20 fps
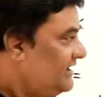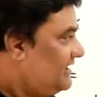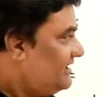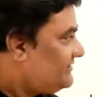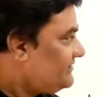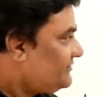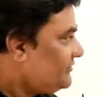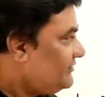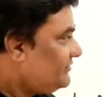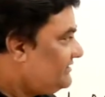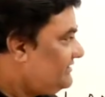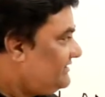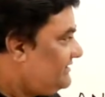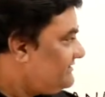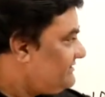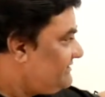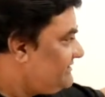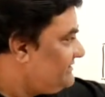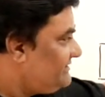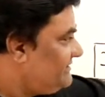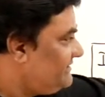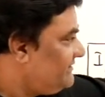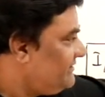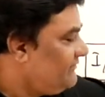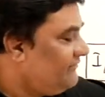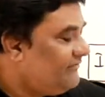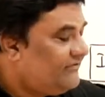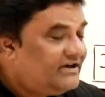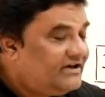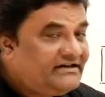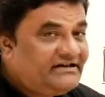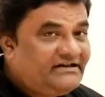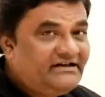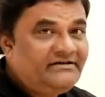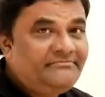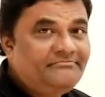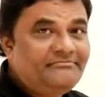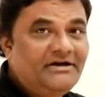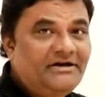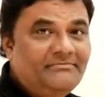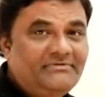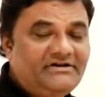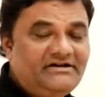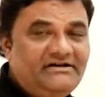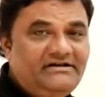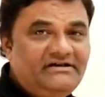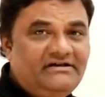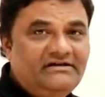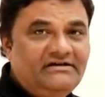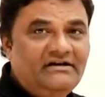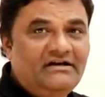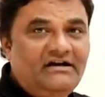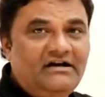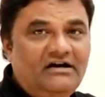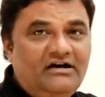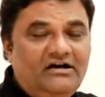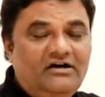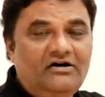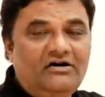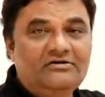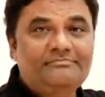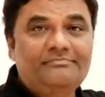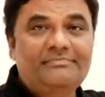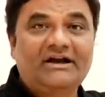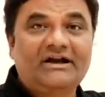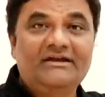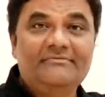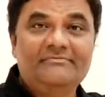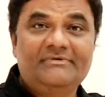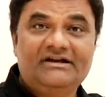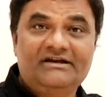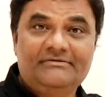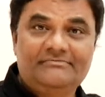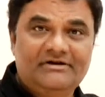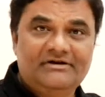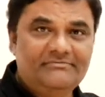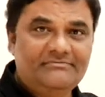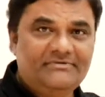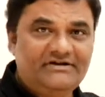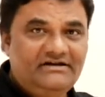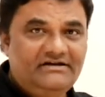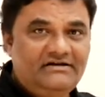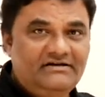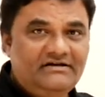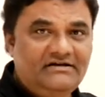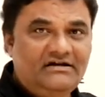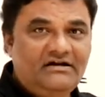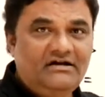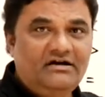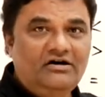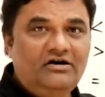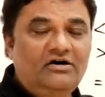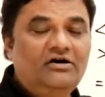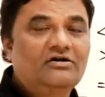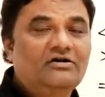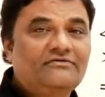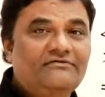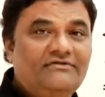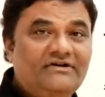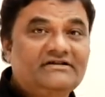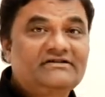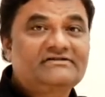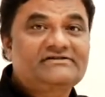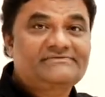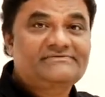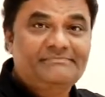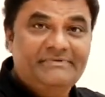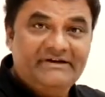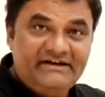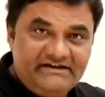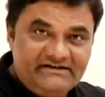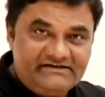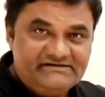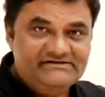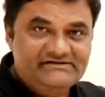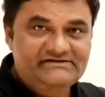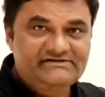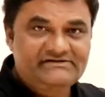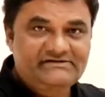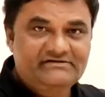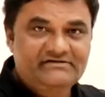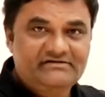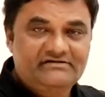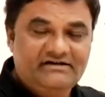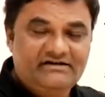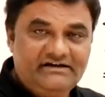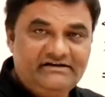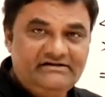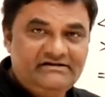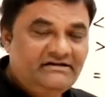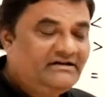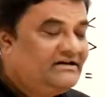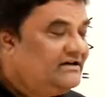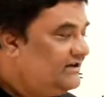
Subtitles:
So this is a working memory or primary memory or workspace, right?